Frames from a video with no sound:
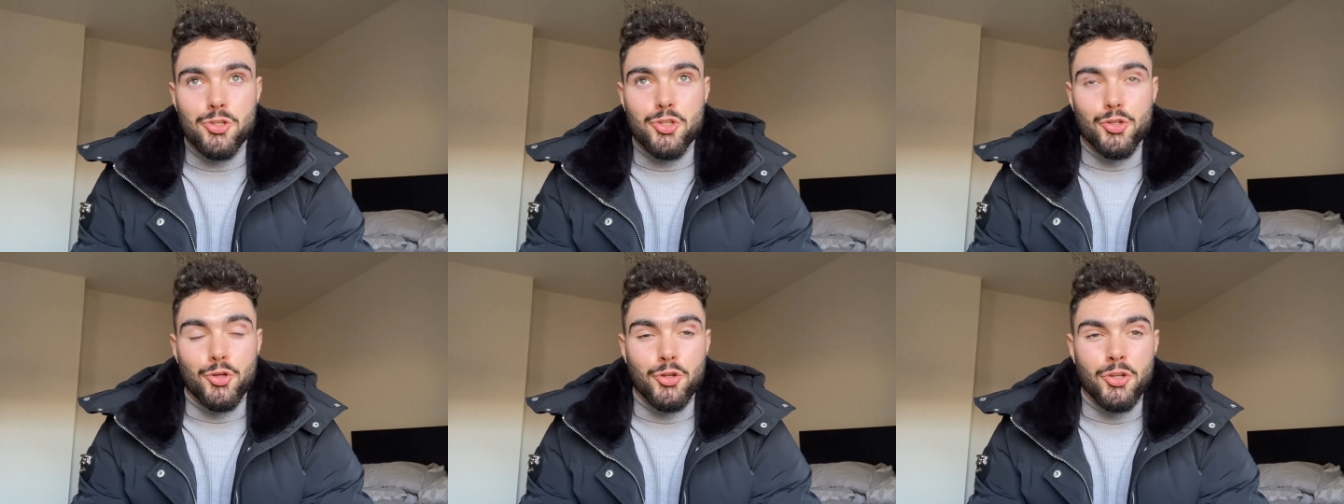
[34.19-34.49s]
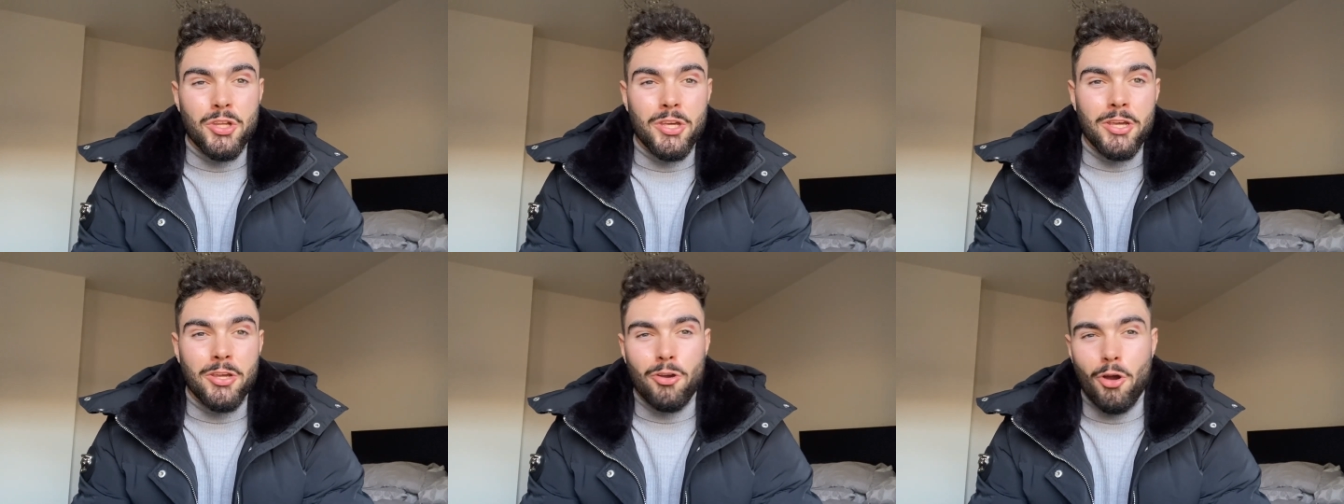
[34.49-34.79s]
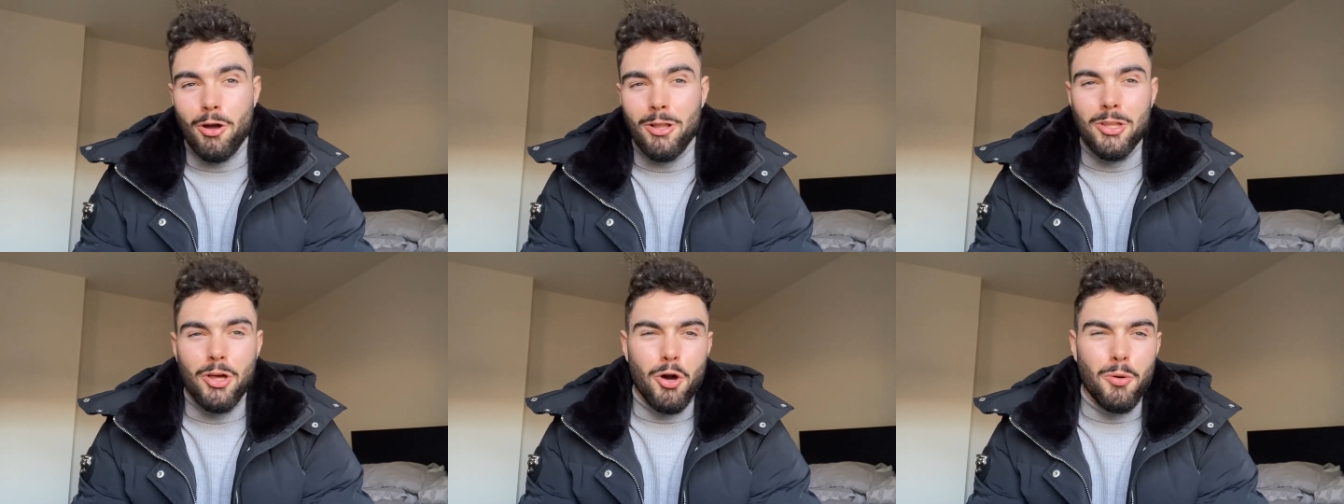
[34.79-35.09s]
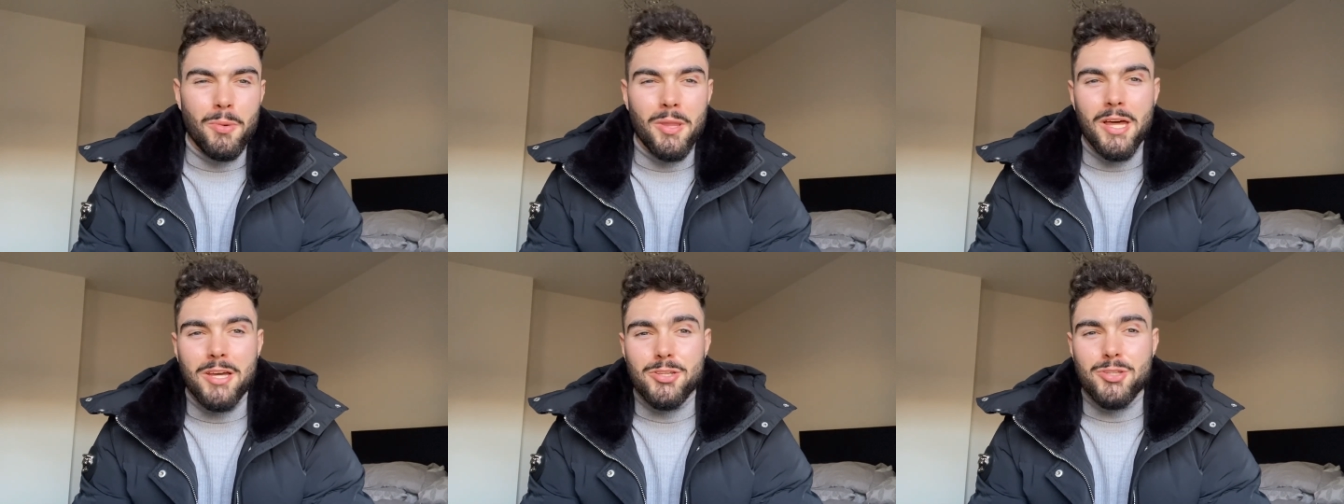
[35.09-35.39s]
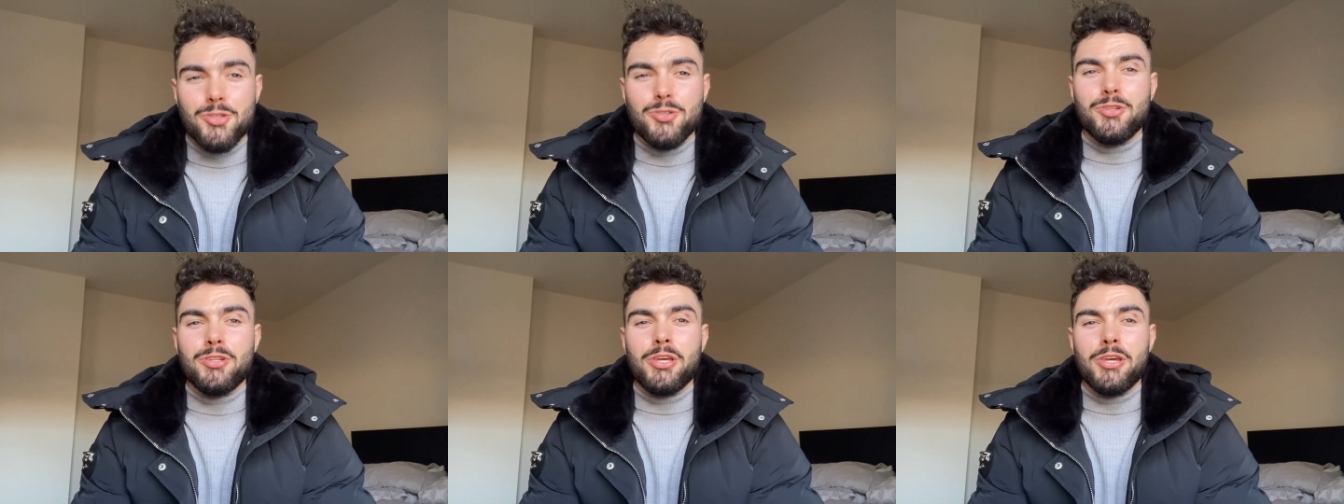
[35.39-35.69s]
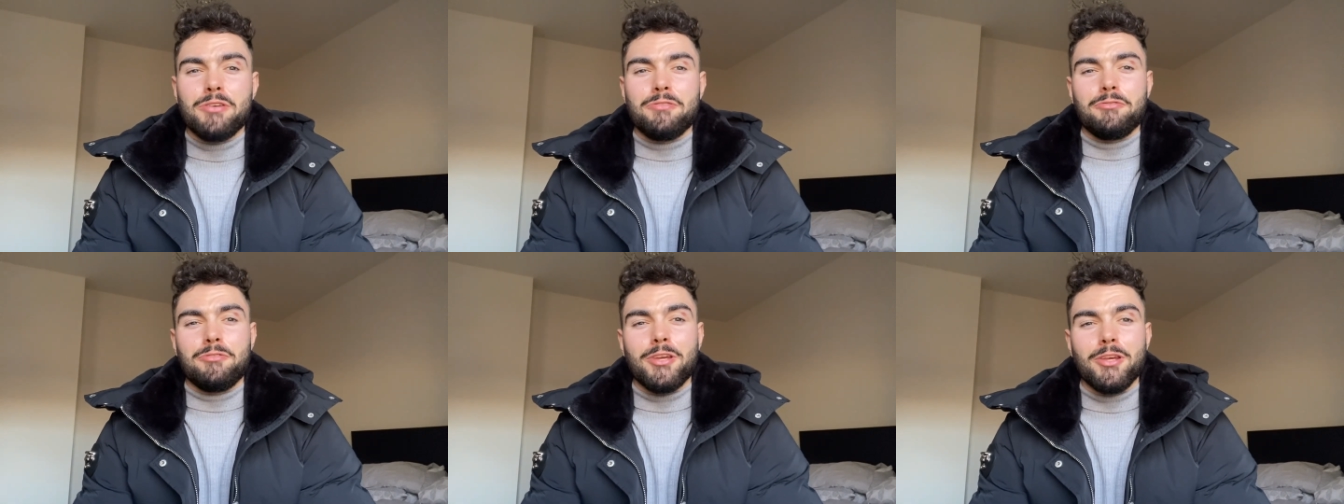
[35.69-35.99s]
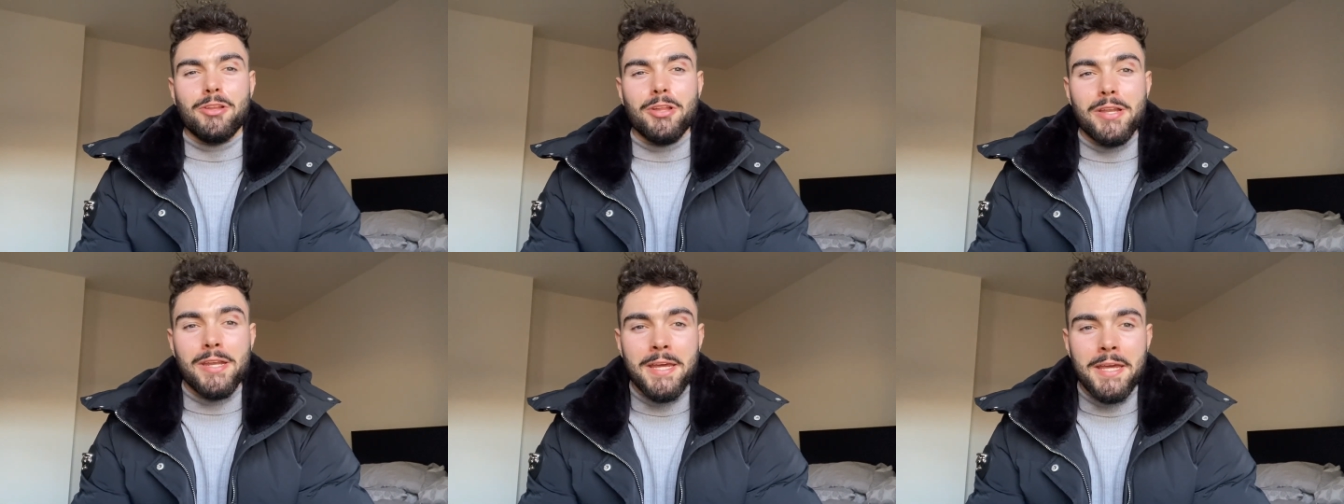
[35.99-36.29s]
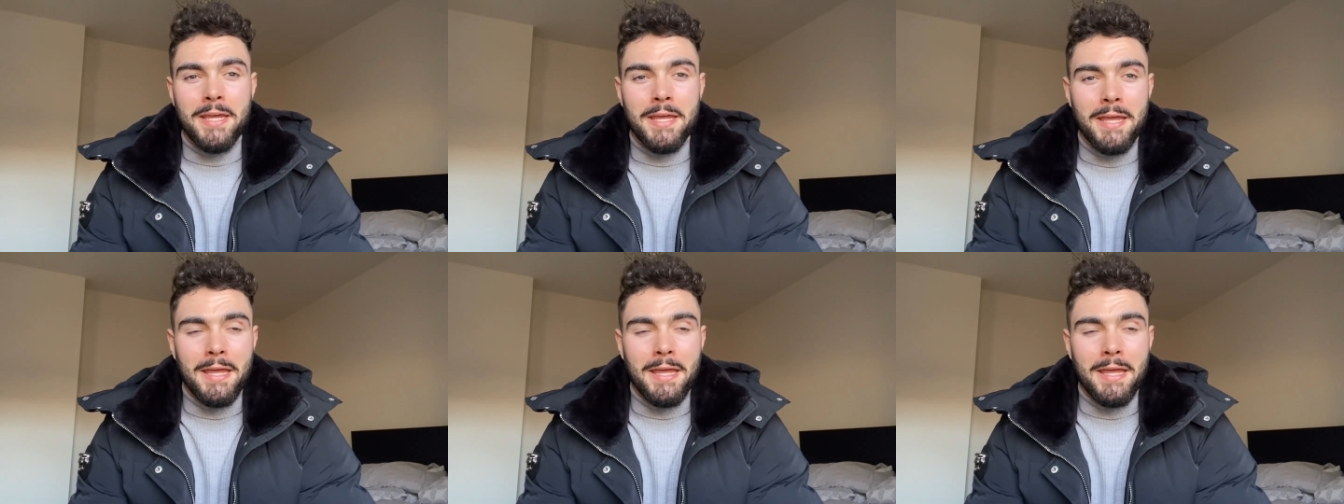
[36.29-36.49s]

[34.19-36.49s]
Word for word: Sunday. Got a little bit that Sunday feeling.